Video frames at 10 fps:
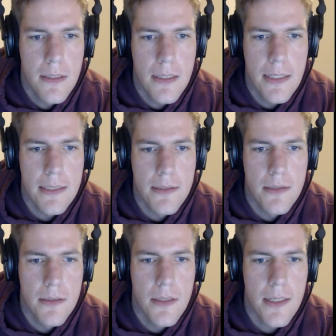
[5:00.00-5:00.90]
it's
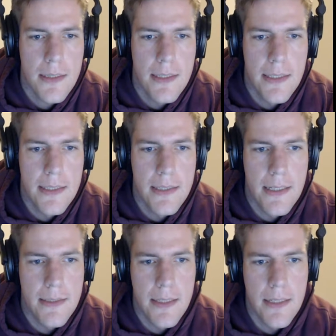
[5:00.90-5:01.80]
not the
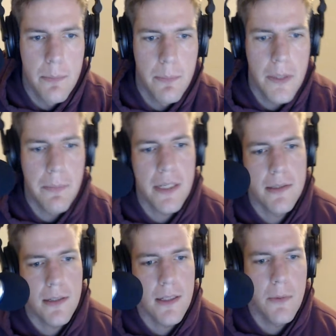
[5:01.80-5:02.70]
indenting, but
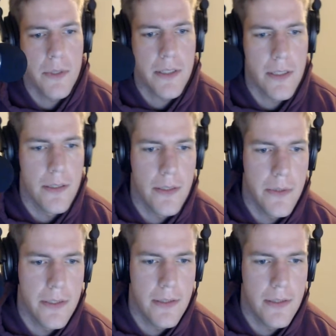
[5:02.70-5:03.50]
basically what you're going to do is